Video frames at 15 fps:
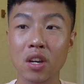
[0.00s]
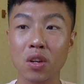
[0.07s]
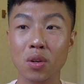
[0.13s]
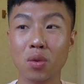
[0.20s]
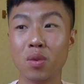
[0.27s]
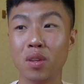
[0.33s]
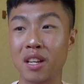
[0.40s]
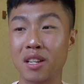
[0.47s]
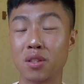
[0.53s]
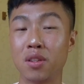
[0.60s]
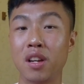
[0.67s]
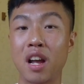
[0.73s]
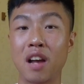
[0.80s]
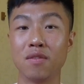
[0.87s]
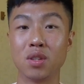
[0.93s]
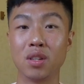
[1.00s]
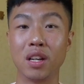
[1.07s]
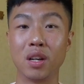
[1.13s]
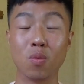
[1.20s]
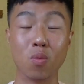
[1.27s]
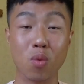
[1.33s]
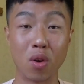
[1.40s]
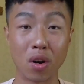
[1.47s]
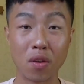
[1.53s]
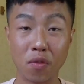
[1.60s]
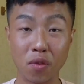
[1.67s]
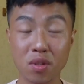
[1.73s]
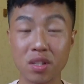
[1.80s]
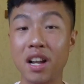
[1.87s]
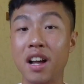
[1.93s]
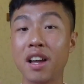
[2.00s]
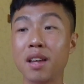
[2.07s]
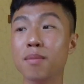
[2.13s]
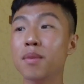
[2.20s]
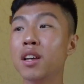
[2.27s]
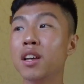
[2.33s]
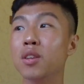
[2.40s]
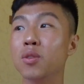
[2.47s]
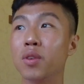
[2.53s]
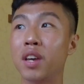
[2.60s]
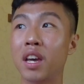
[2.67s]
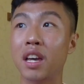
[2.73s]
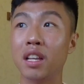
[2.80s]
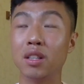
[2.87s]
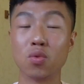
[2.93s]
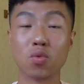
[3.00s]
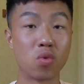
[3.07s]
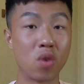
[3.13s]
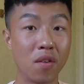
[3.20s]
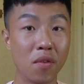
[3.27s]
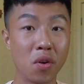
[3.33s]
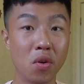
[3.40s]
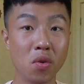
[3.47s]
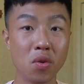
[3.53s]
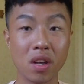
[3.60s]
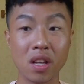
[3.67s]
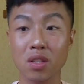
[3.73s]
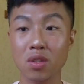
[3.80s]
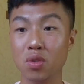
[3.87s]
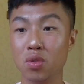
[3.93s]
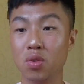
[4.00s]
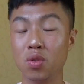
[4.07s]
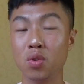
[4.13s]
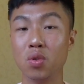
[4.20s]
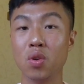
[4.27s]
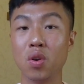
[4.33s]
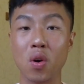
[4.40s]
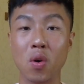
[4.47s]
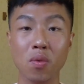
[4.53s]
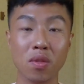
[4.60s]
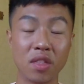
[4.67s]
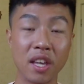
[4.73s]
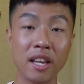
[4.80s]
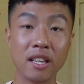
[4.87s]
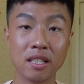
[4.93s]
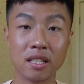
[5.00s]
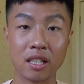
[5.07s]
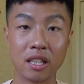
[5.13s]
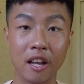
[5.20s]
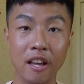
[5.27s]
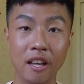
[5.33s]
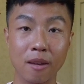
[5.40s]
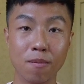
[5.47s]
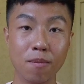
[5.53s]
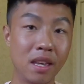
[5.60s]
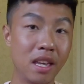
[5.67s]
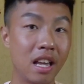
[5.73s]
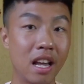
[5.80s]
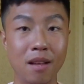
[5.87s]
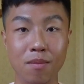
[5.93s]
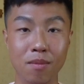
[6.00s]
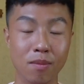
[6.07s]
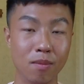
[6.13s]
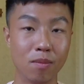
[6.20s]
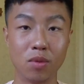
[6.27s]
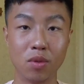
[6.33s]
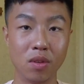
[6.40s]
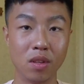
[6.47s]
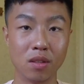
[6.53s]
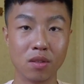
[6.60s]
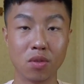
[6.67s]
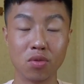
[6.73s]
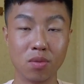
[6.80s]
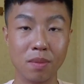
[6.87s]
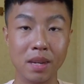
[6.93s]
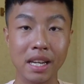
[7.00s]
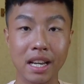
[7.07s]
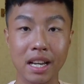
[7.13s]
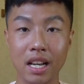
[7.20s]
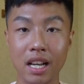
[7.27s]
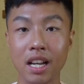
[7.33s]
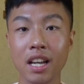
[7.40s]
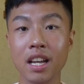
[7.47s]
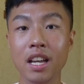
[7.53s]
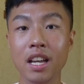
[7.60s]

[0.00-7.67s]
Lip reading: You don't necessarily have to like work full time. You can travel, you can do your own things. Like me, I'm doing social media.